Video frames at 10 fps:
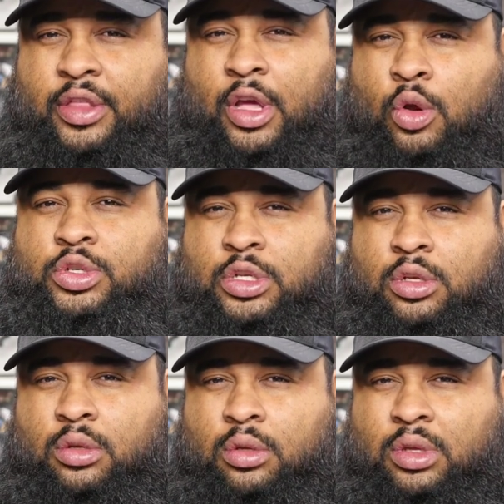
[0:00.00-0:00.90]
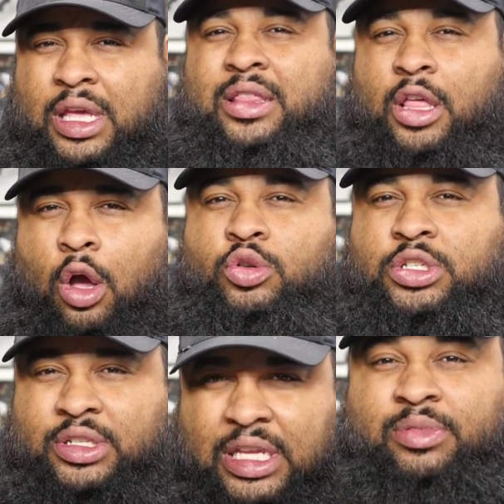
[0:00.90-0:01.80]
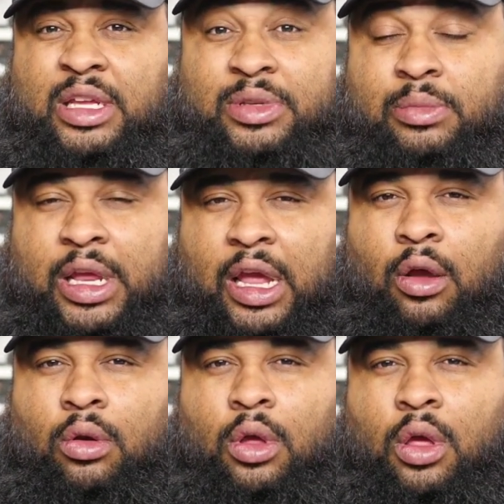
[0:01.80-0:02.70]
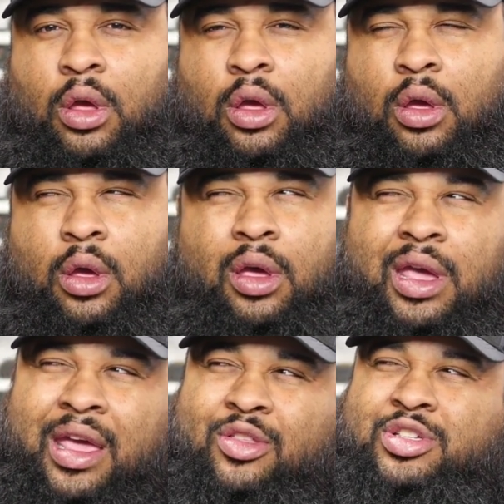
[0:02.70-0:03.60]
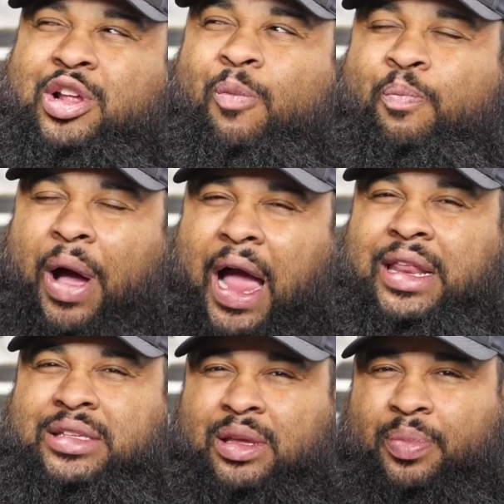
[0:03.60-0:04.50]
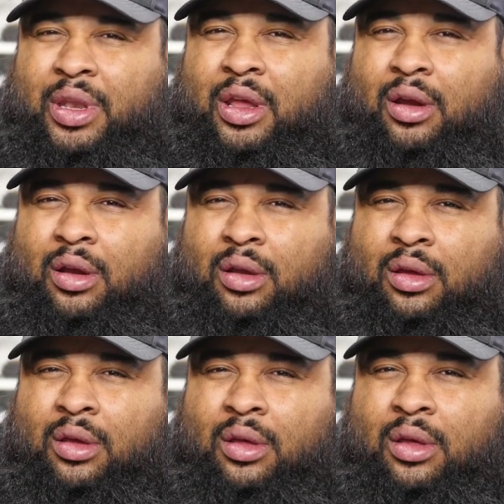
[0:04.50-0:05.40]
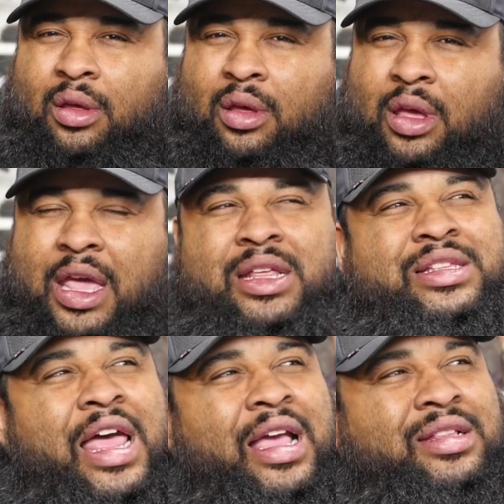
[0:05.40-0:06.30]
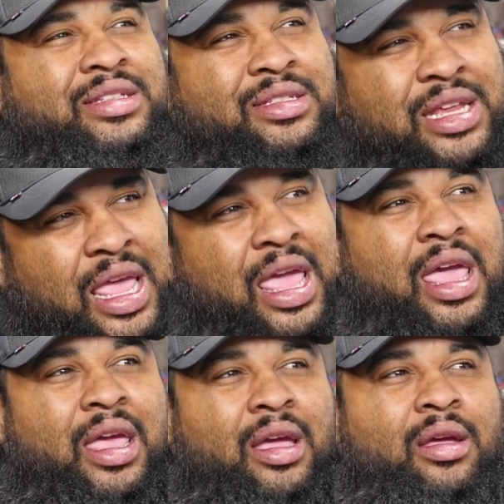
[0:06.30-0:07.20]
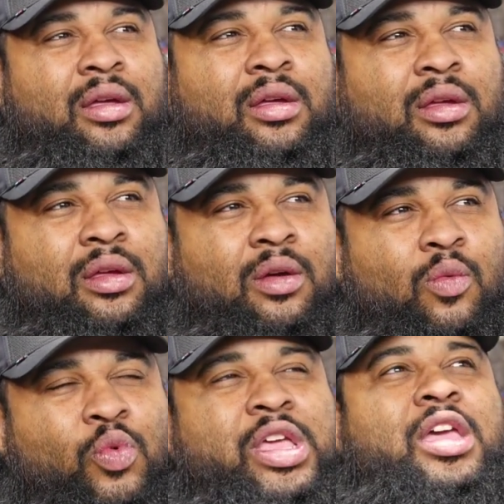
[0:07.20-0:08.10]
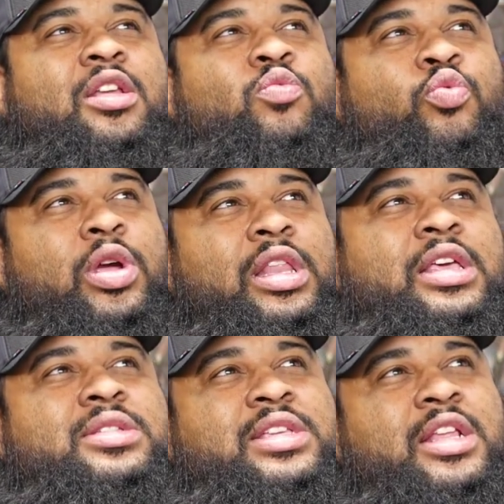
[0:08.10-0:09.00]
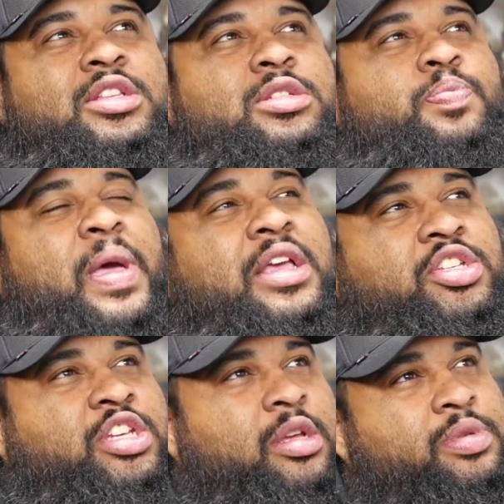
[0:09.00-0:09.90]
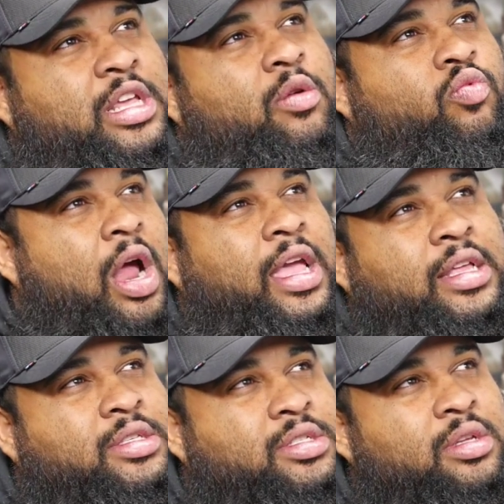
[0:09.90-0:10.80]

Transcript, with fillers: the ocean. In the ocean, deep, deep, deep down. And there's still bodies up in there. And it's like, dang. We could really send spaceships and rockets